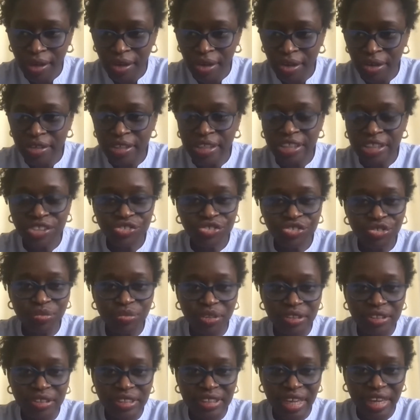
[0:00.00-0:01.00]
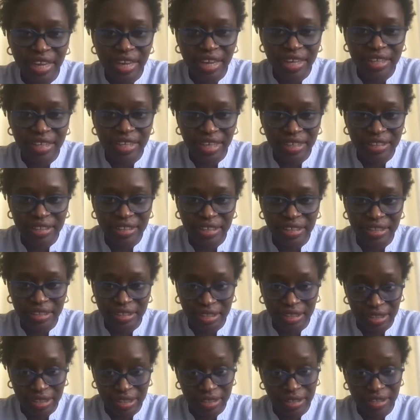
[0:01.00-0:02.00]
an instrument saying that
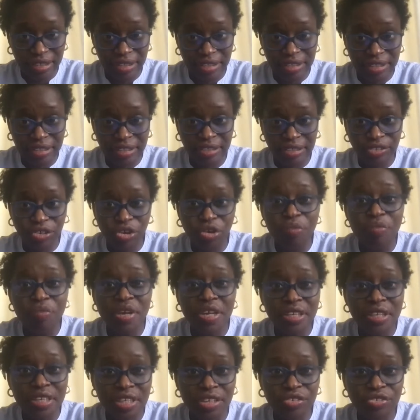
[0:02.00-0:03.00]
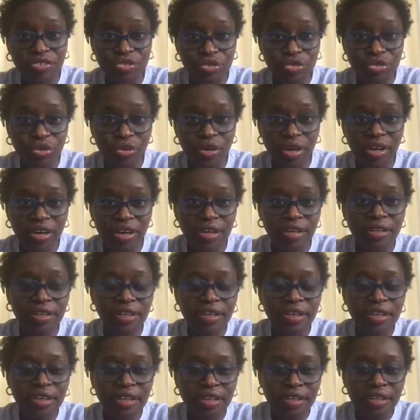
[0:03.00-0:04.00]
it is committed to
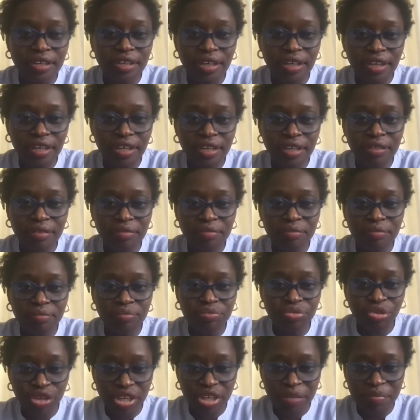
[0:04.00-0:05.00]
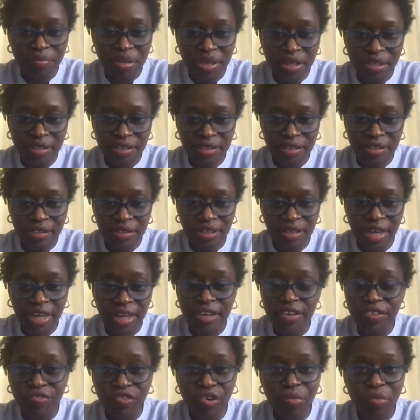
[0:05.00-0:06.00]
prohibit
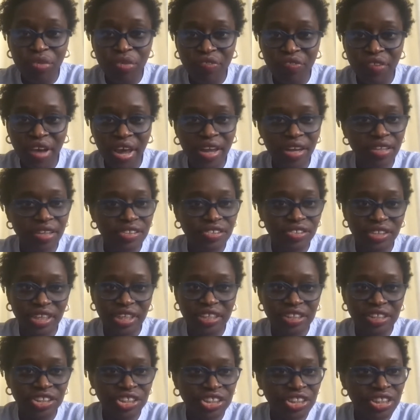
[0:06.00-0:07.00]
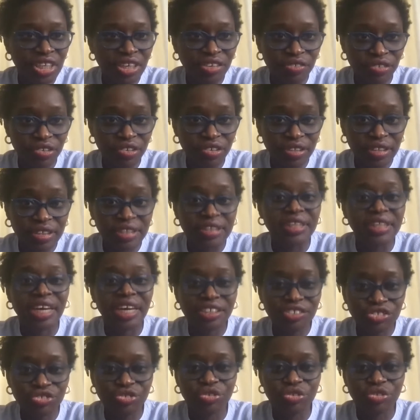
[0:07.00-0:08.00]
any form of violence against children, that
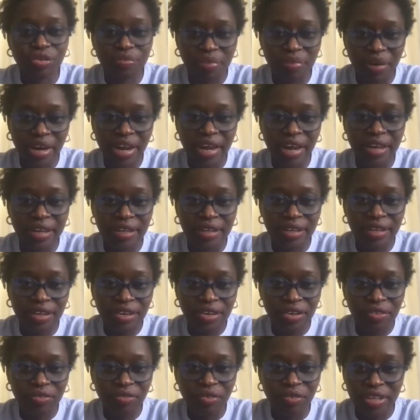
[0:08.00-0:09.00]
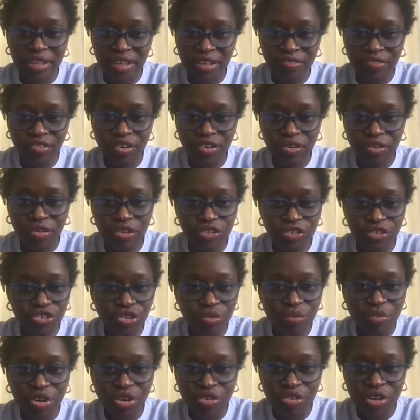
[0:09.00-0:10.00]
should apply whatever
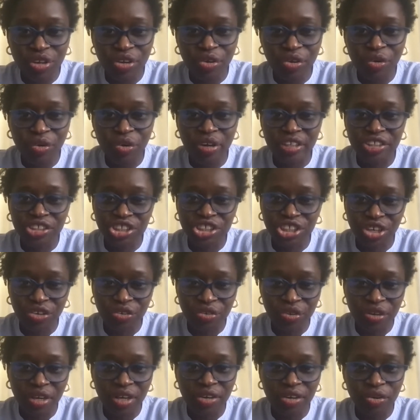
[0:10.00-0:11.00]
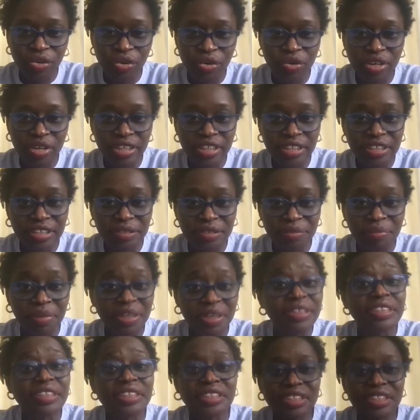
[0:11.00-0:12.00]
customary law and Sharia law is.
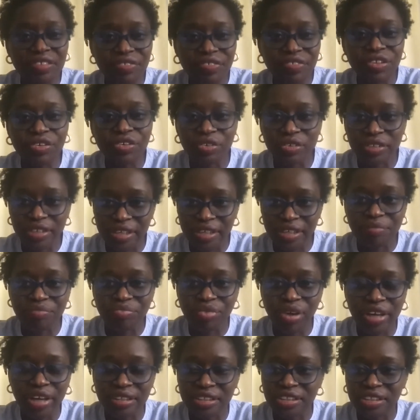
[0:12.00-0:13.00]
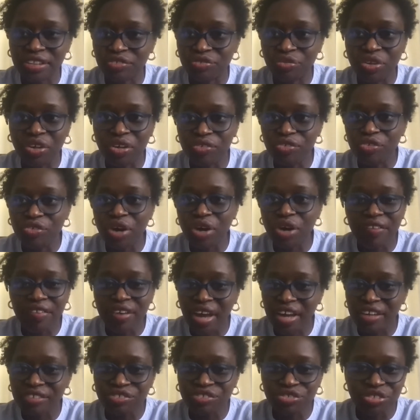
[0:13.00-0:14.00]
But it's difficult in practice, where you have
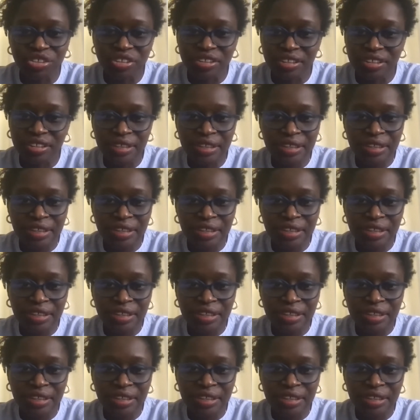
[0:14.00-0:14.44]
countries